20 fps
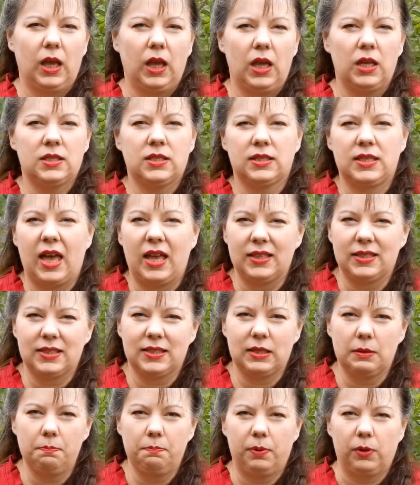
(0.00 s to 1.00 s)
It's that
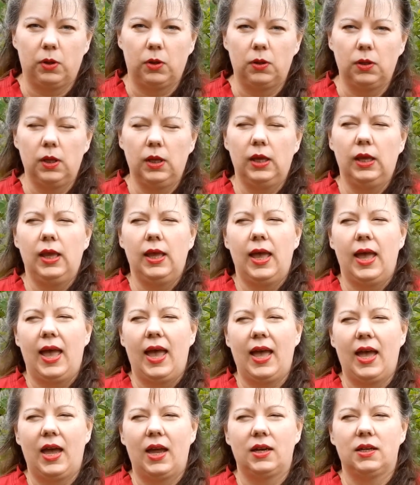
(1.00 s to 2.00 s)
simple.
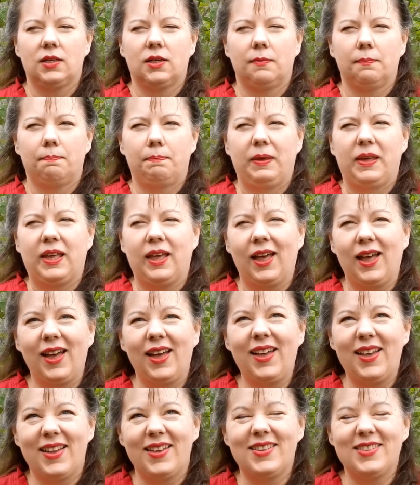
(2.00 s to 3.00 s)
And
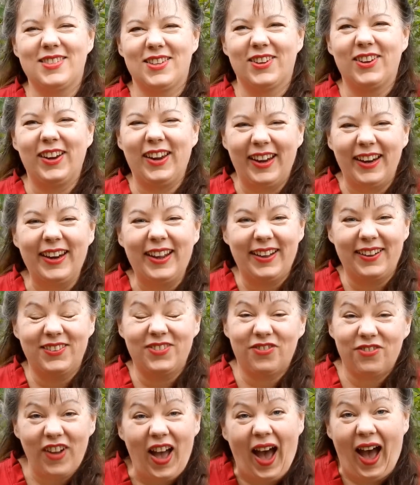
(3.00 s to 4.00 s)
because you're eating
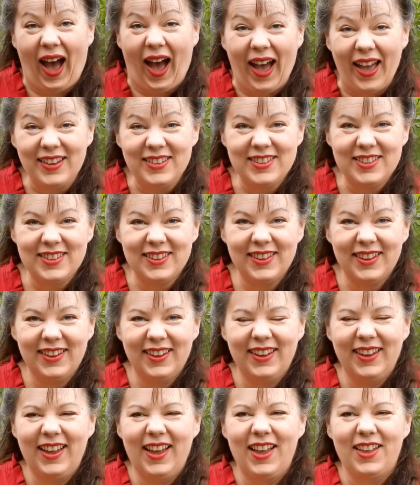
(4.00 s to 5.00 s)
fat,
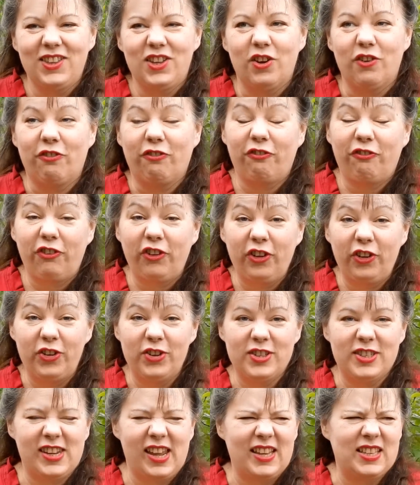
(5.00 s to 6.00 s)
your
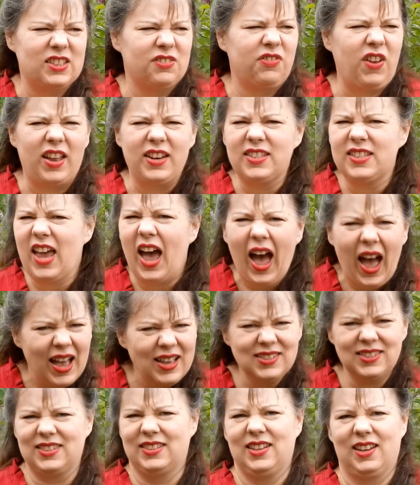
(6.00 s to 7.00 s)
food tastes
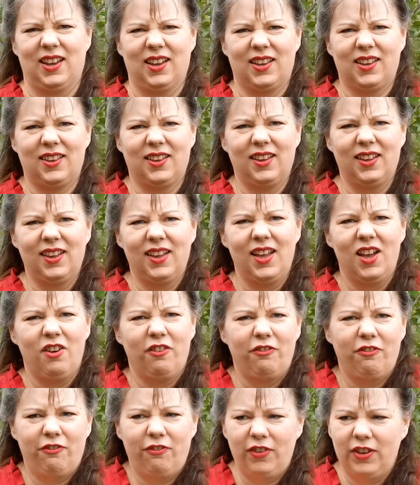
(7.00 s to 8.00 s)
fantastic.
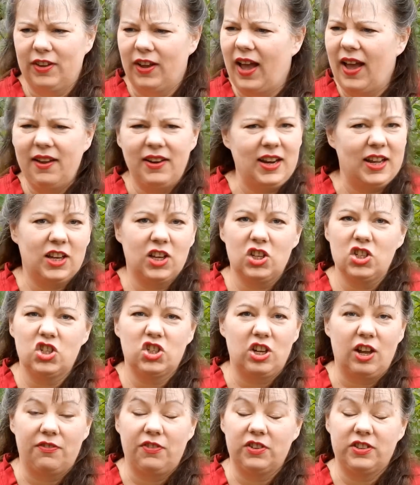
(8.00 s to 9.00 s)
Any good
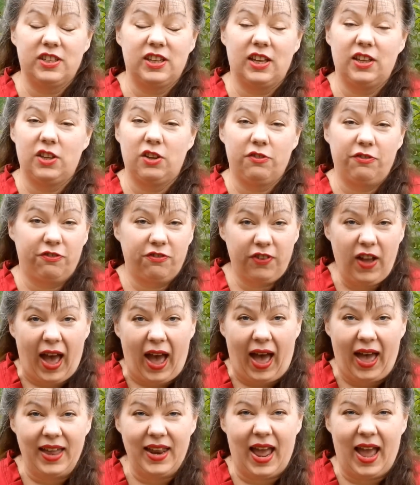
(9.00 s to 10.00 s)
chef will tell you
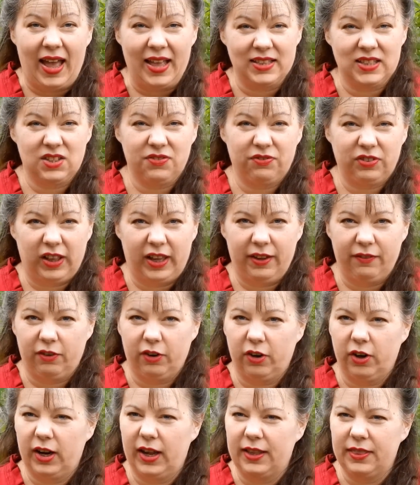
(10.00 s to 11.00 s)
fat adds
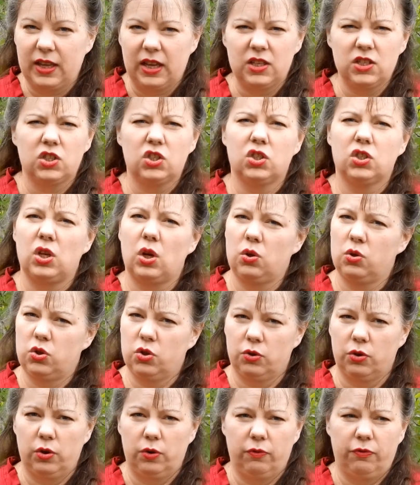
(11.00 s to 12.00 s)
flavor, and that's so
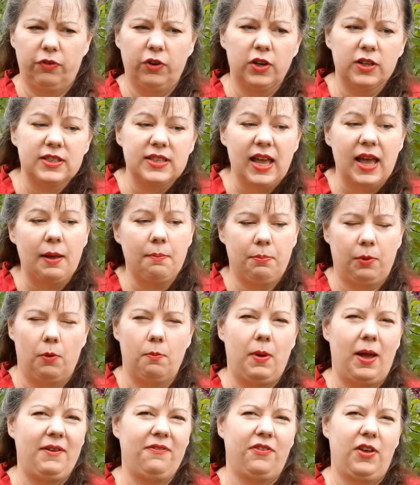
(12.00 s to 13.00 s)
true. For example,
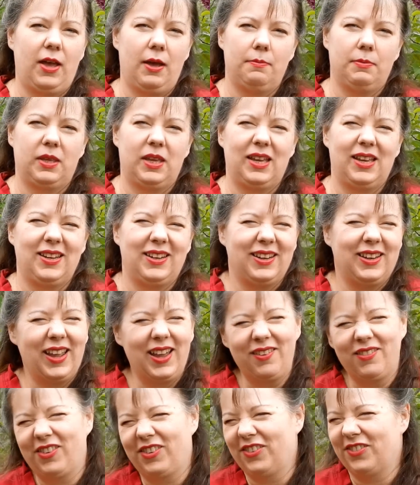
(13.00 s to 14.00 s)
my family
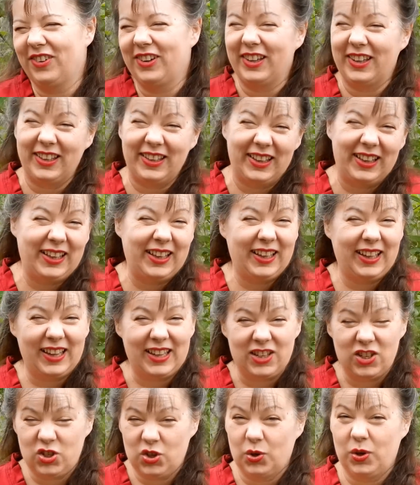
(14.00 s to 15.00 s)
never really
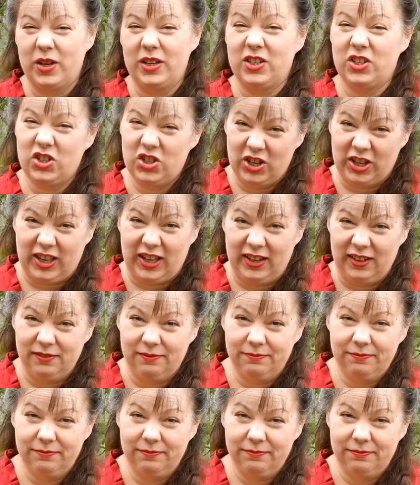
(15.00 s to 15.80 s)
enjoyed chicken.